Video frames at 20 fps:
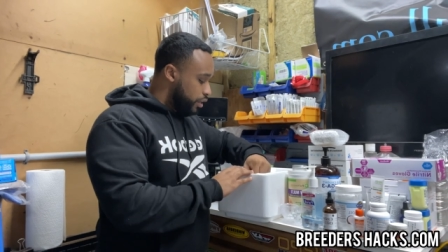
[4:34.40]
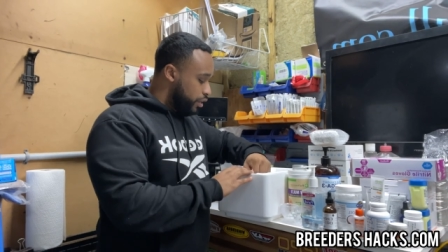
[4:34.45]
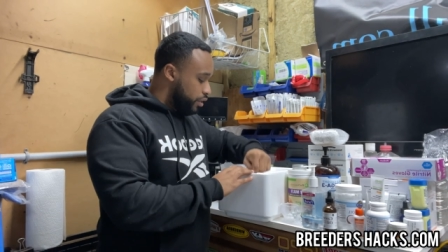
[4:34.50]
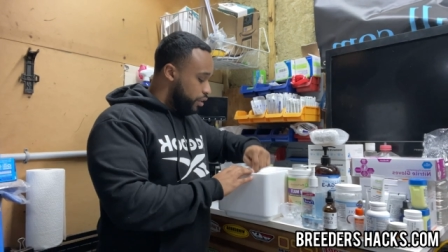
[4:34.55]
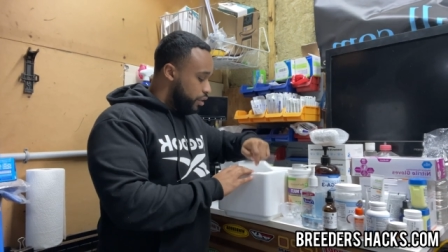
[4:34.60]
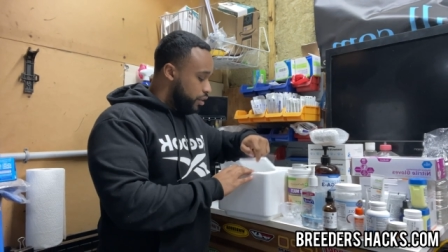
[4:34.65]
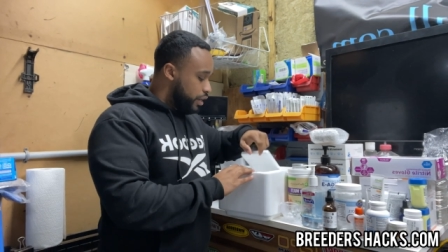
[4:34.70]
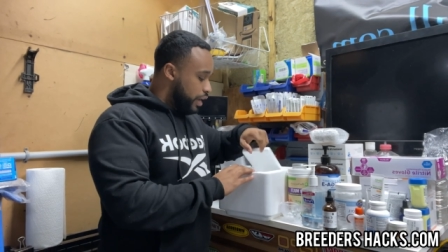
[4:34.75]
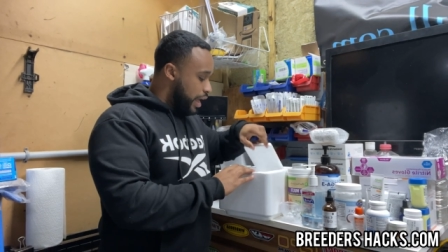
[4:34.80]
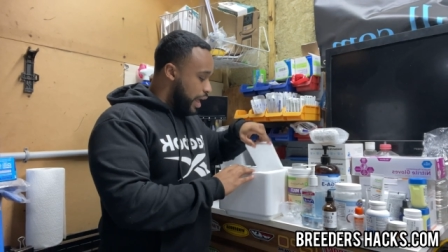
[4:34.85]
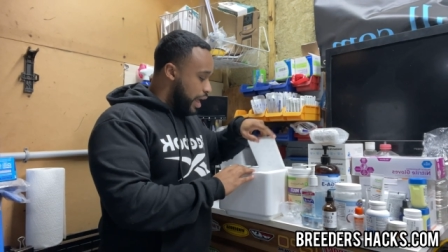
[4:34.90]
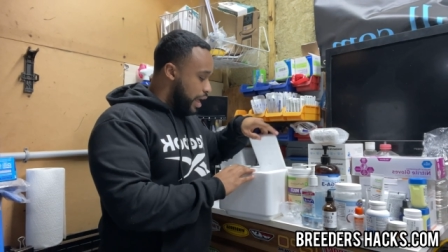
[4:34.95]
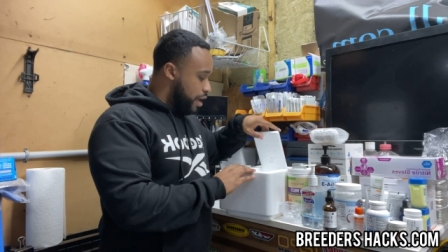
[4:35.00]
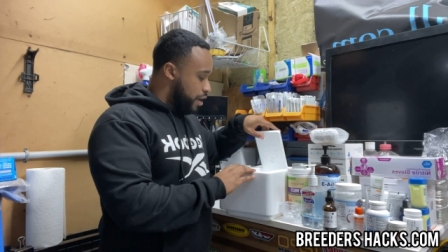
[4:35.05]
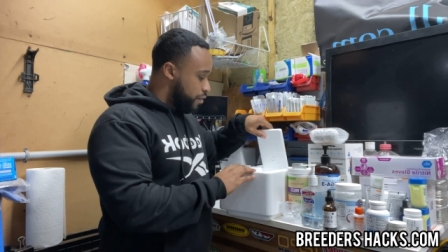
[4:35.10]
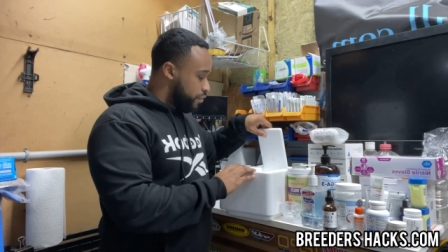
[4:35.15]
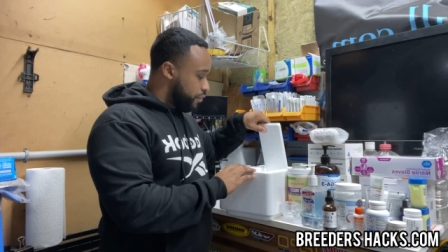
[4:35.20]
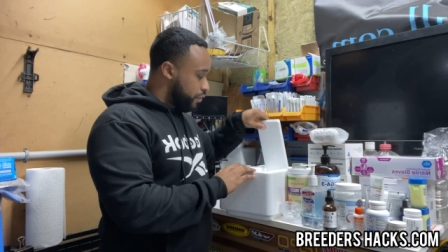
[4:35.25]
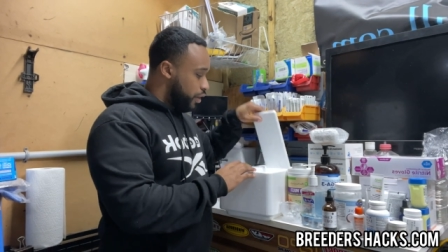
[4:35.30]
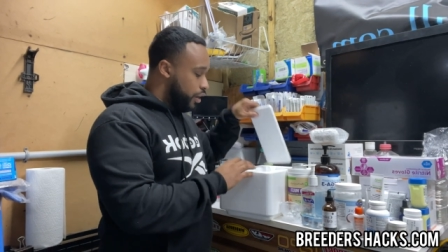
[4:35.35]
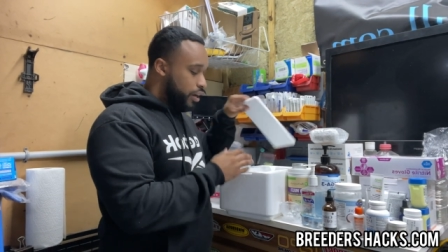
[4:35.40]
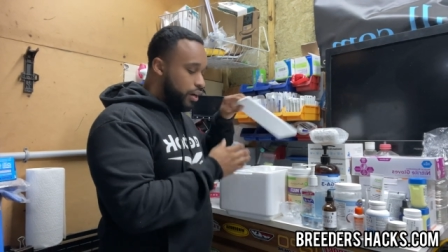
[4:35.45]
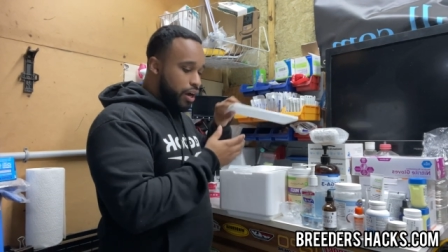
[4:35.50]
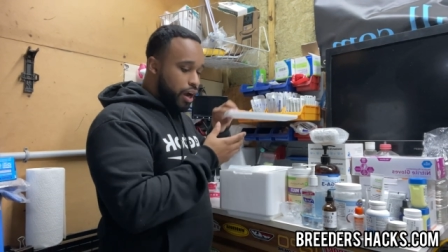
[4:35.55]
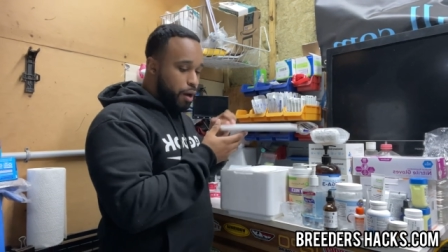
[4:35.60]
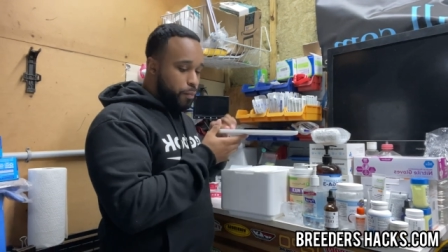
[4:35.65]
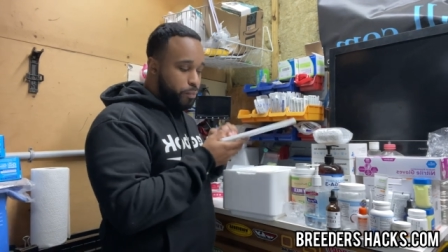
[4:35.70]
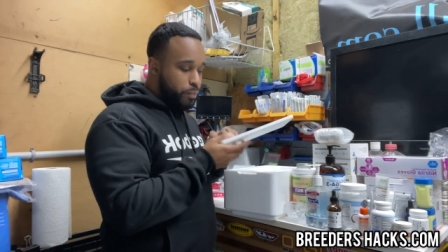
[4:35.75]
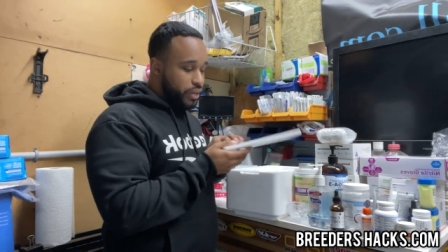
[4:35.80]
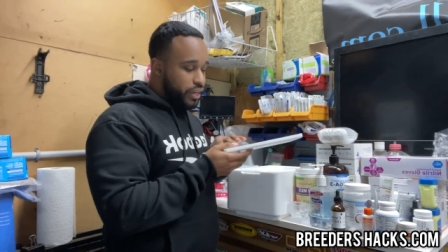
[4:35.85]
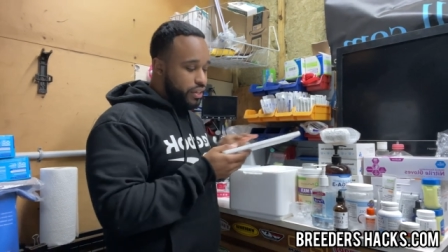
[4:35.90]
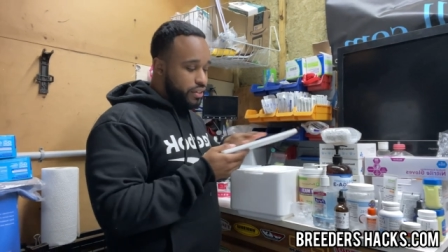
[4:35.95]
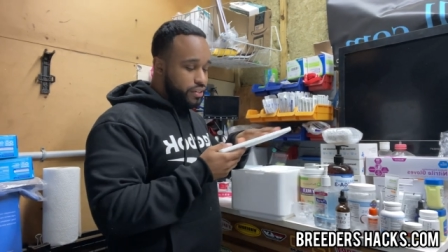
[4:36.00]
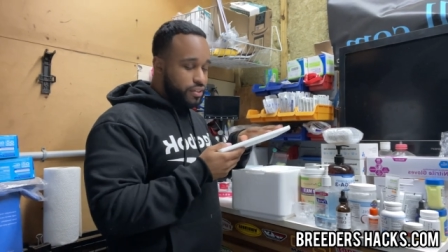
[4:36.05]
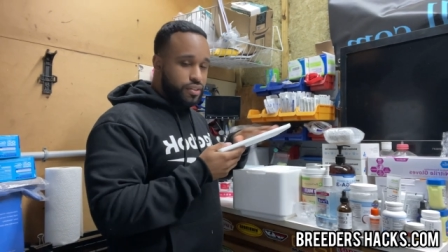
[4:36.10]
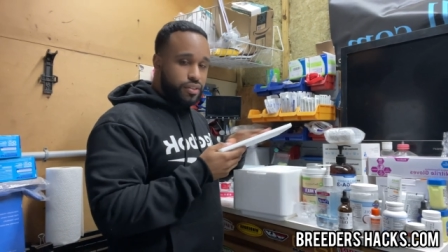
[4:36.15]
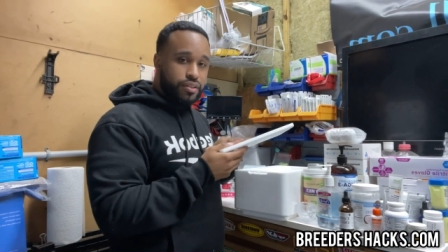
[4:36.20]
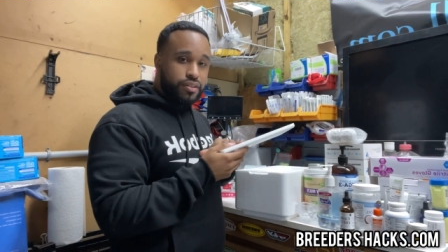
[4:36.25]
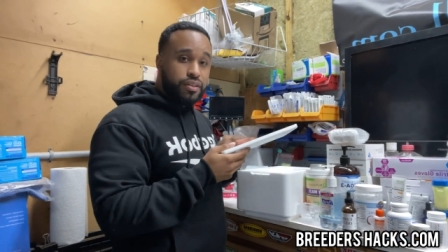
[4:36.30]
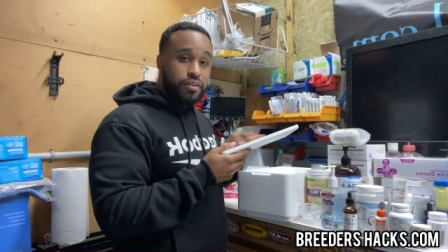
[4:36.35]
You'll have a
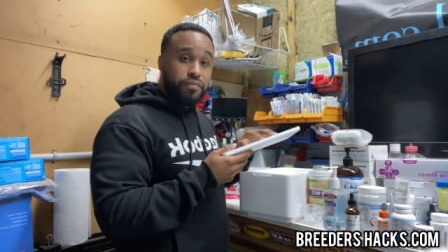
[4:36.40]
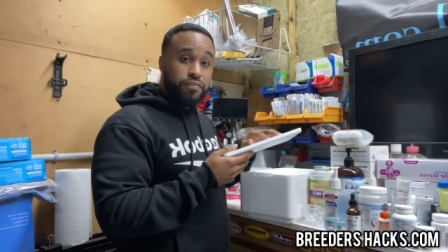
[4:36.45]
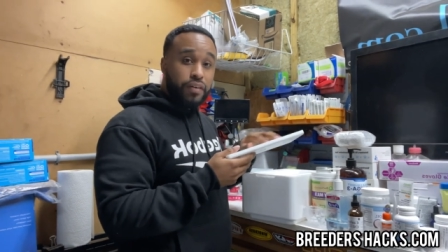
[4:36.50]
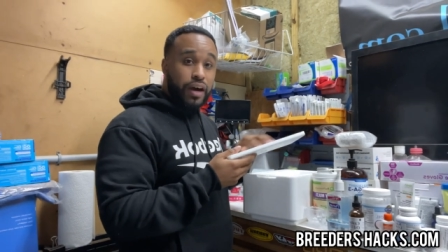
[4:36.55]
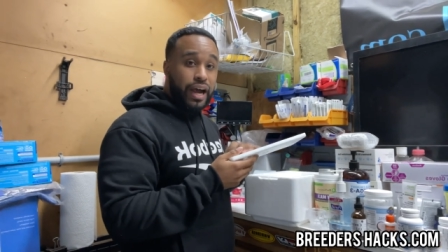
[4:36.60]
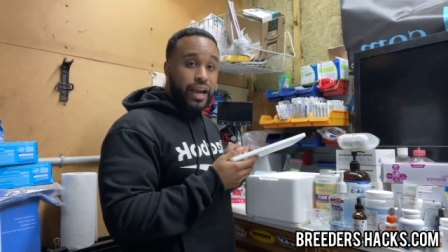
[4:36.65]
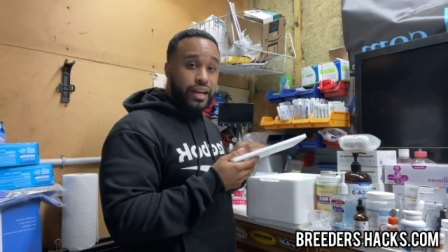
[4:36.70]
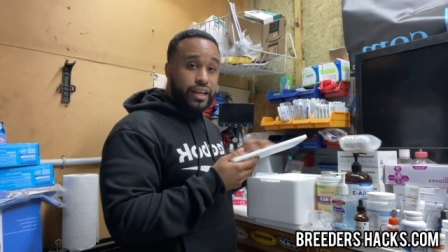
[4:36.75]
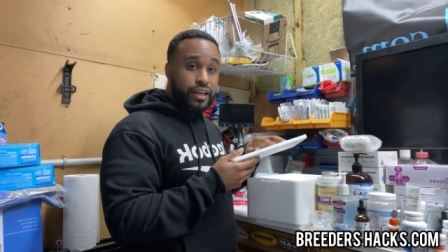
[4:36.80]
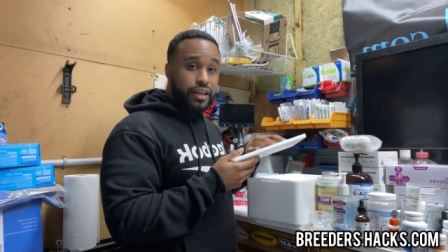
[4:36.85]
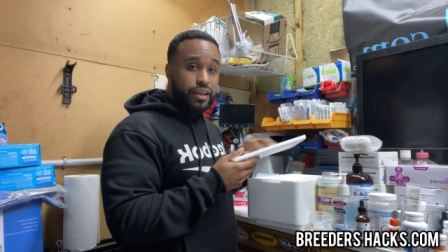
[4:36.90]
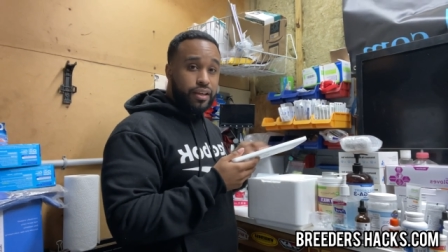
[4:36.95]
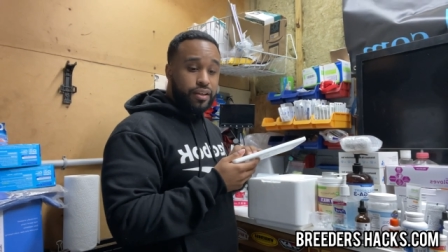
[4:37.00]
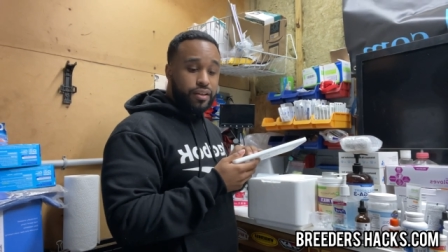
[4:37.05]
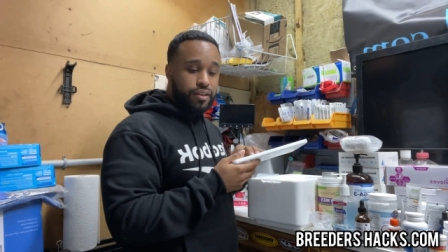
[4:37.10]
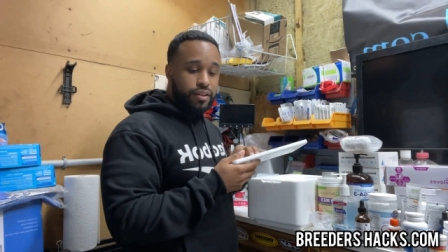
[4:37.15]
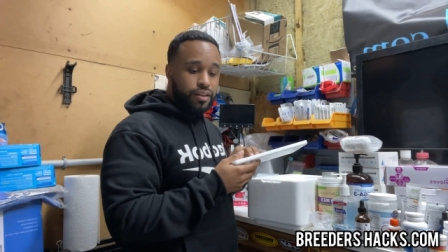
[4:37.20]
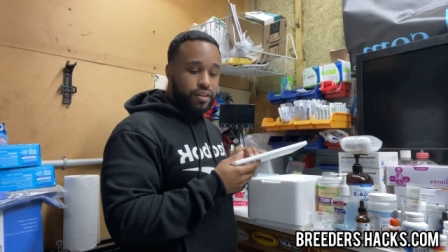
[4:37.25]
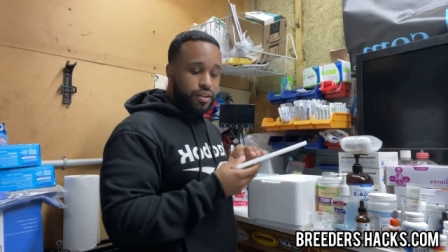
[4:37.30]
piece dividing it.